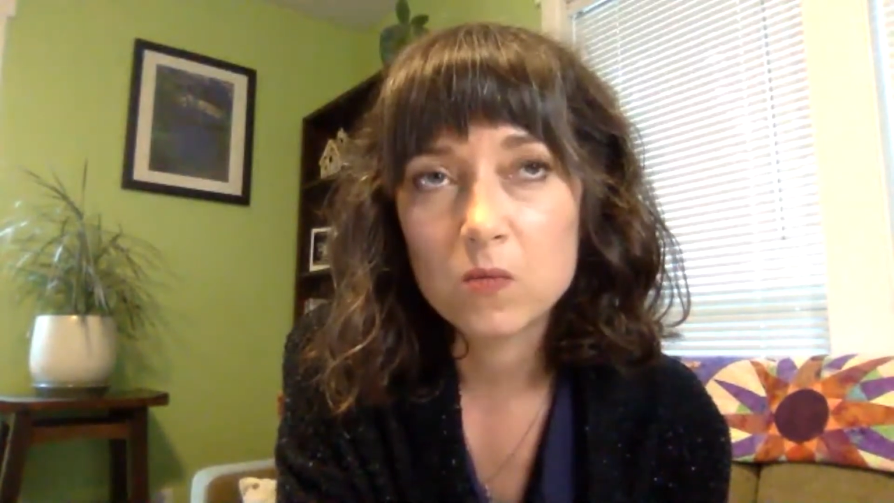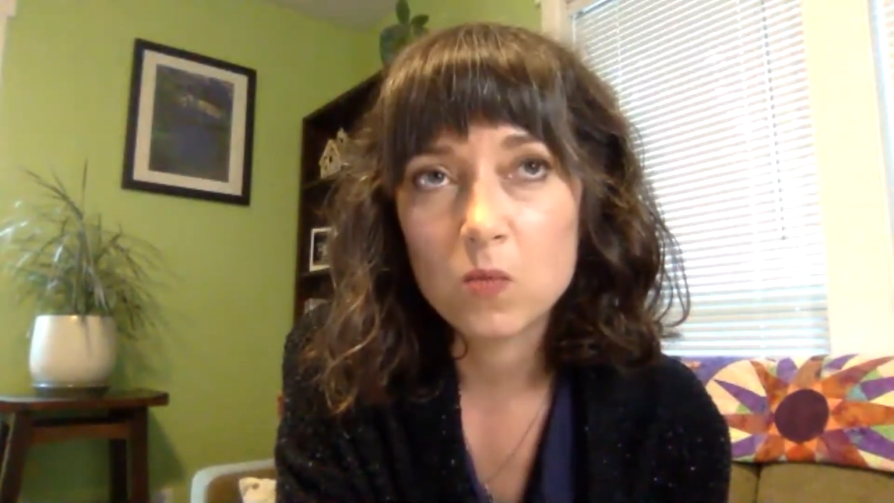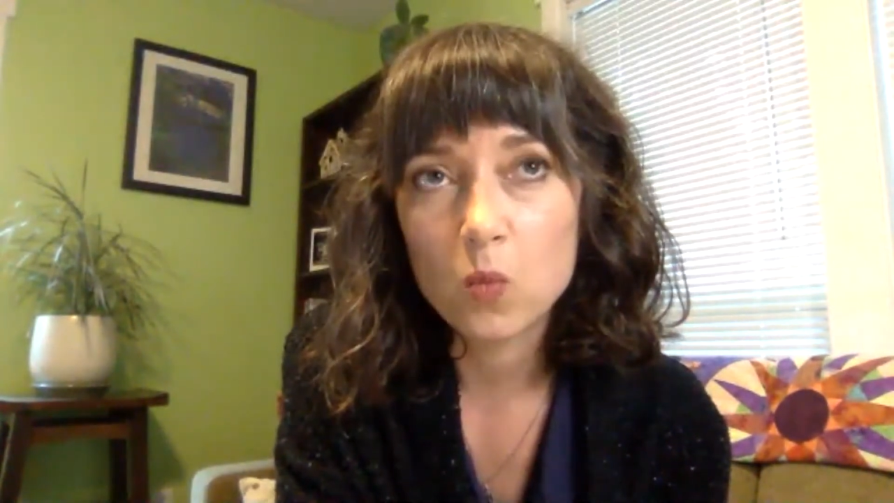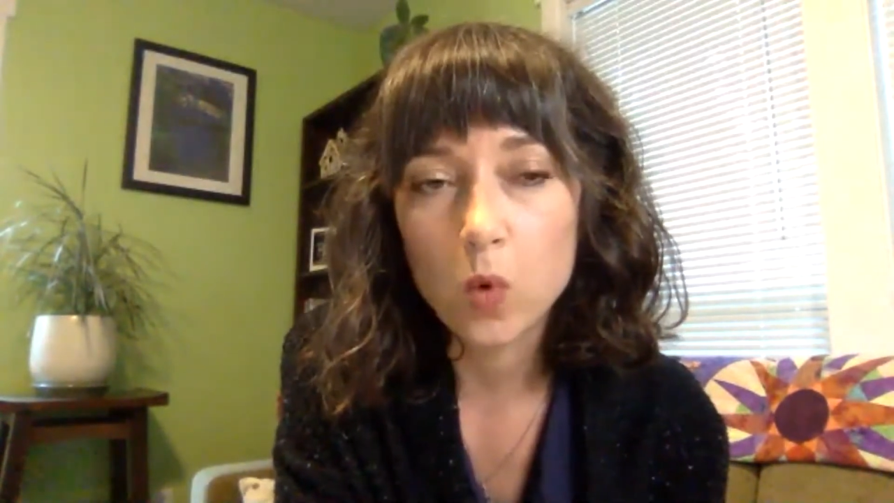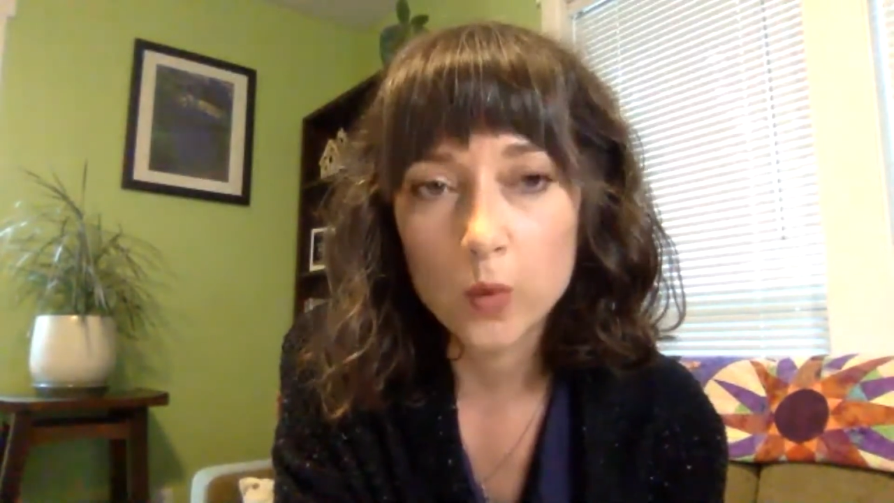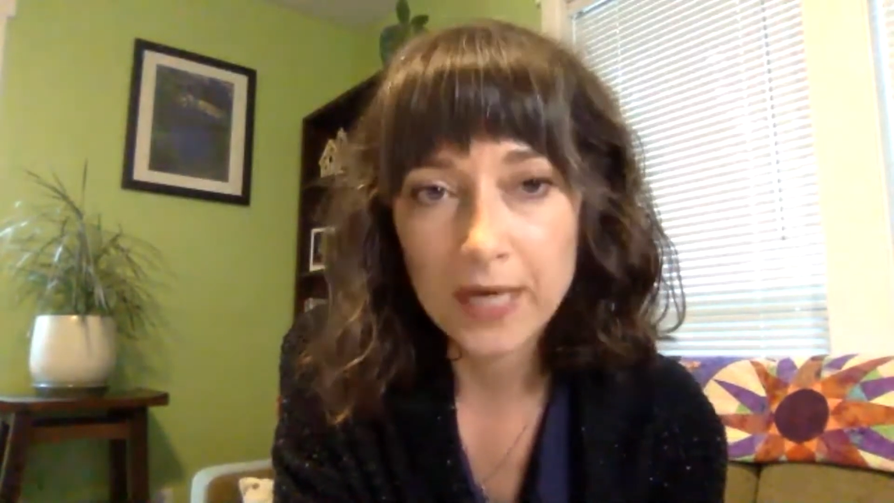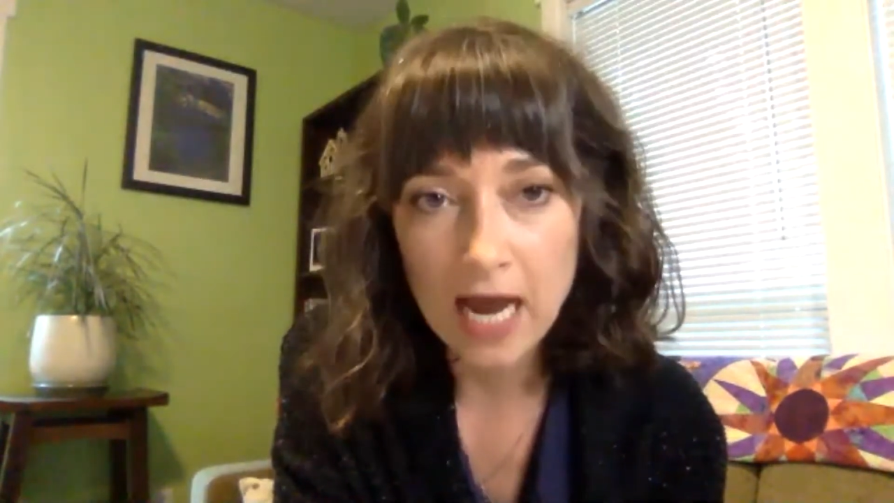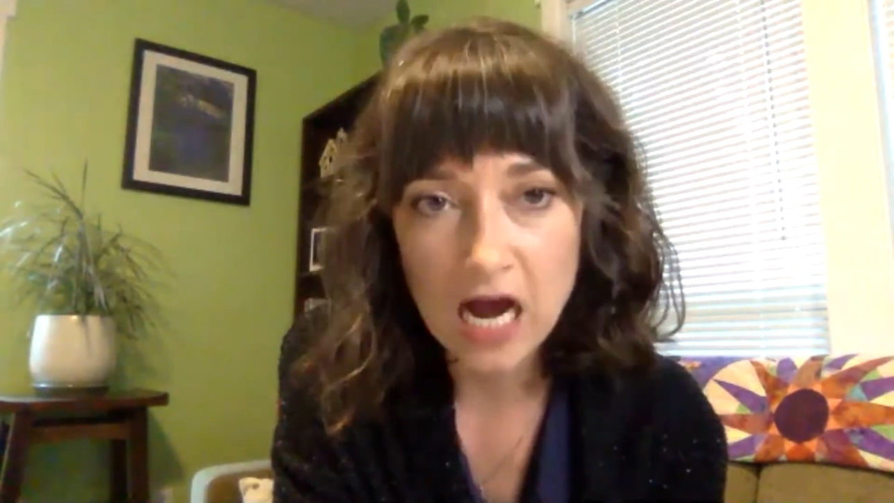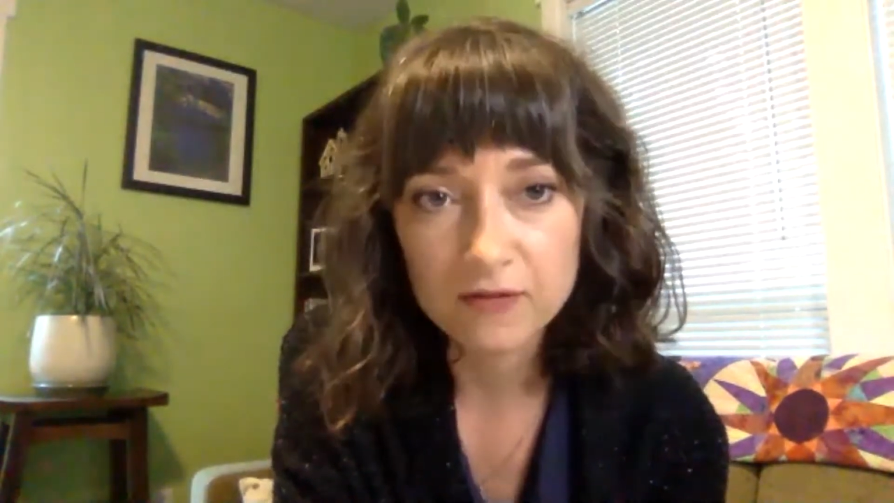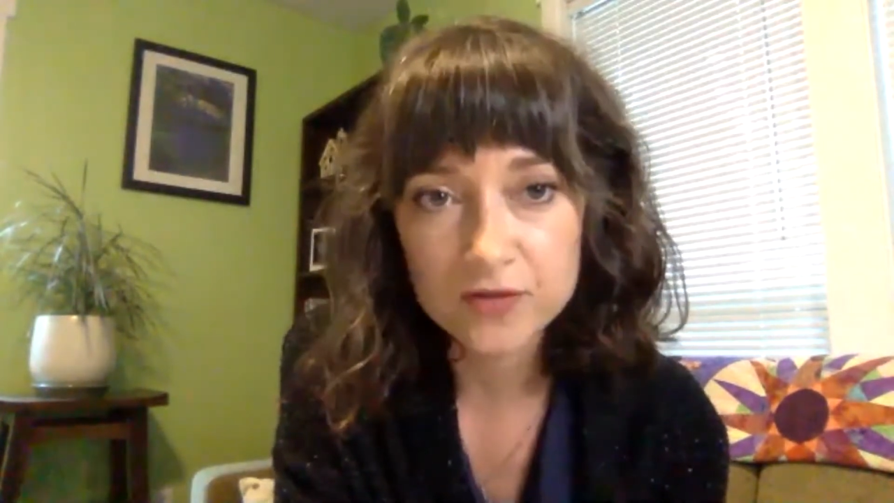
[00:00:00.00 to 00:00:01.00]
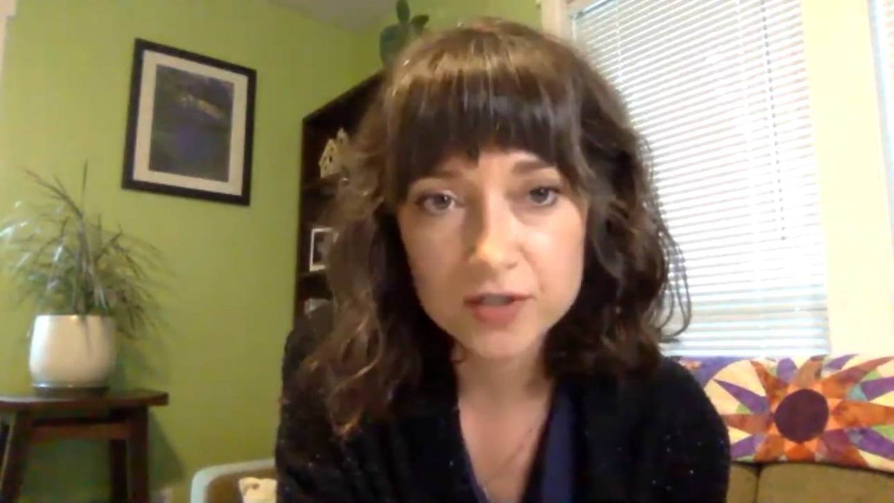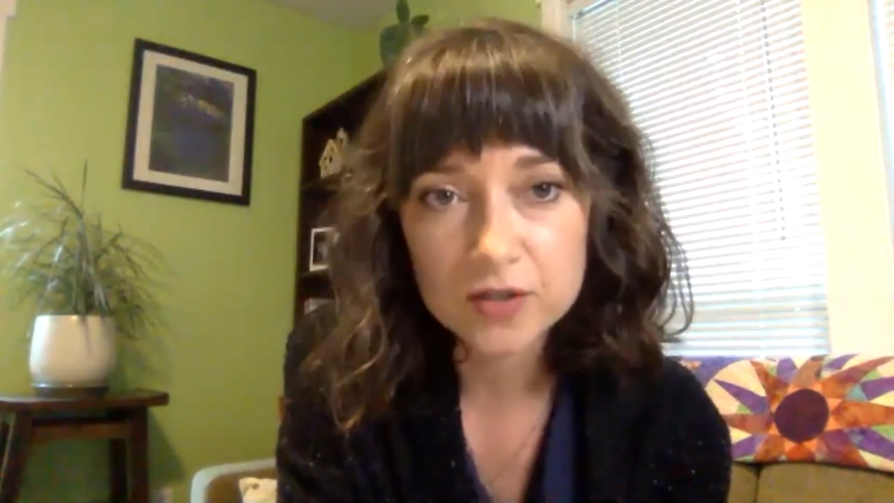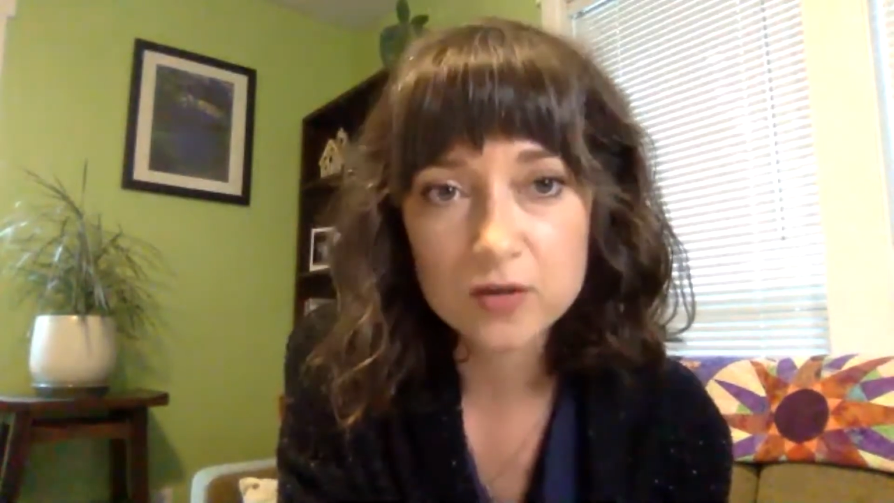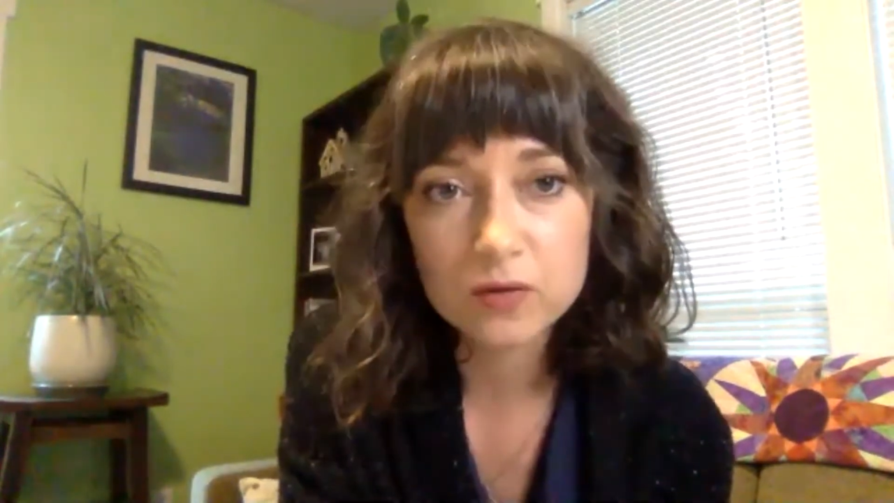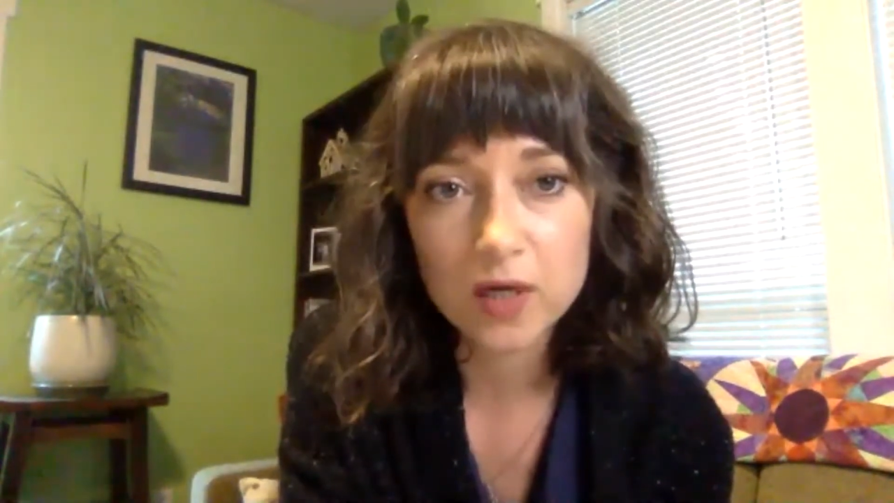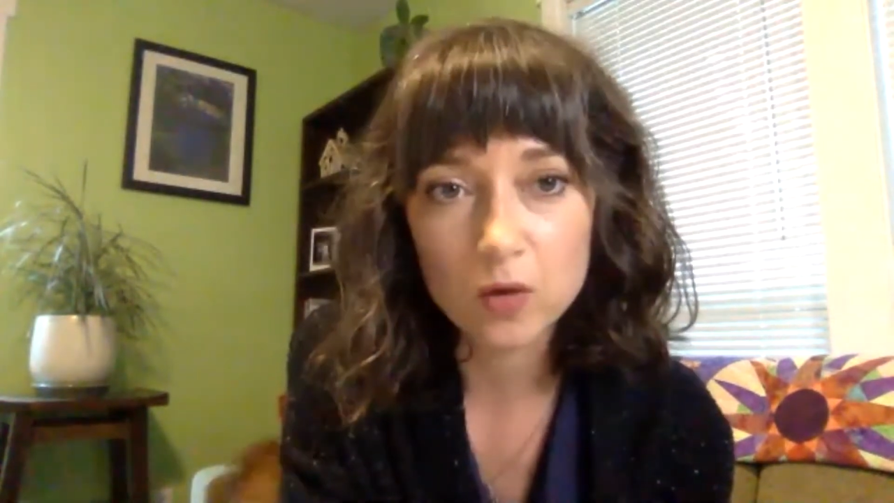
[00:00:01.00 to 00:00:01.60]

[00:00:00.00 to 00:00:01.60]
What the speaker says: what we have to do in